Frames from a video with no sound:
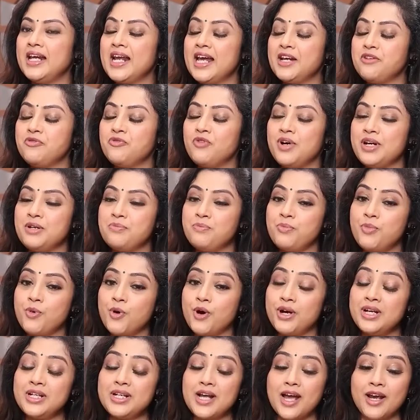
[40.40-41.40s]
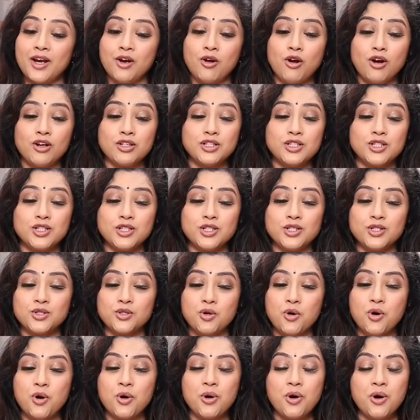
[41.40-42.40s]
And at one point, I got
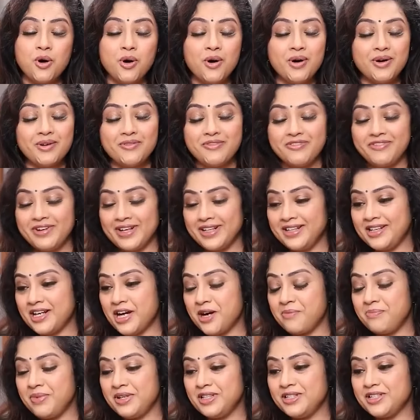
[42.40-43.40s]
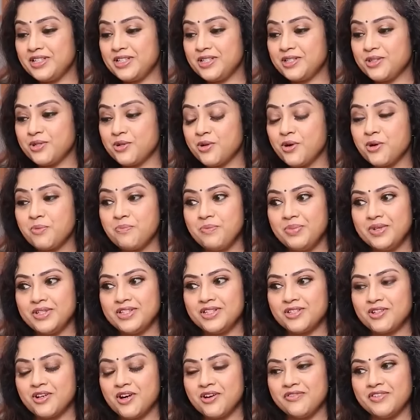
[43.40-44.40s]
so fed up and so
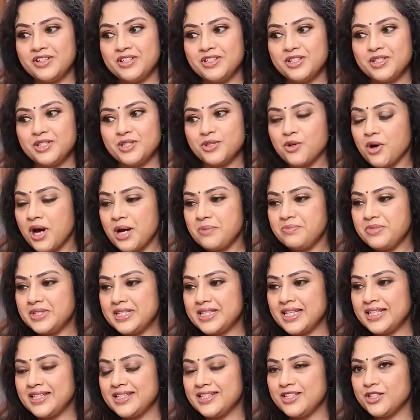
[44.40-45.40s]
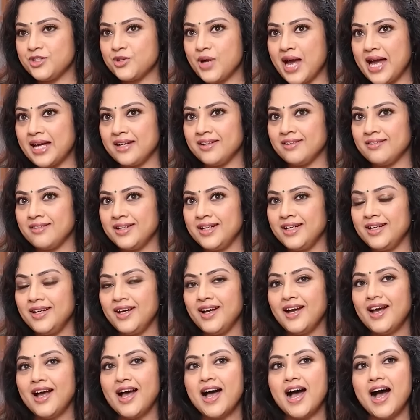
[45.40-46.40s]
pissed off and so upset and so angry.
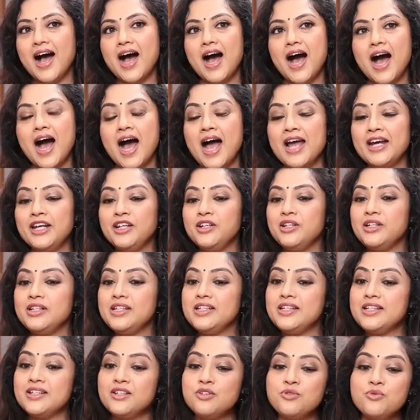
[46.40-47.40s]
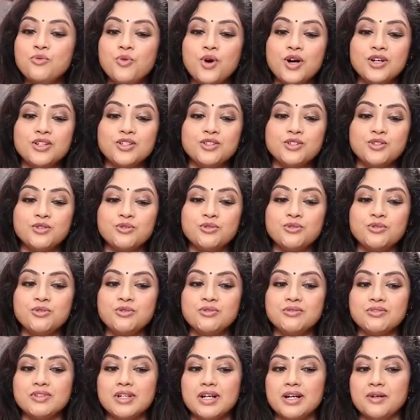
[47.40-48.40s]
I didn't want to
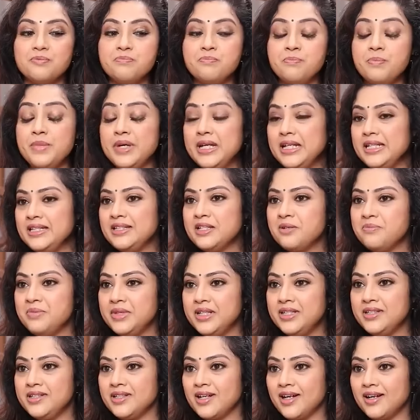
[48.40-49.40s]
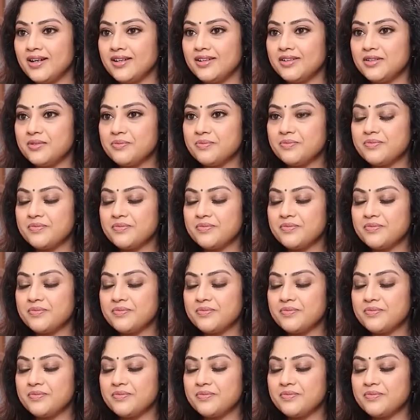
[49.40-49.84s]
meet the media.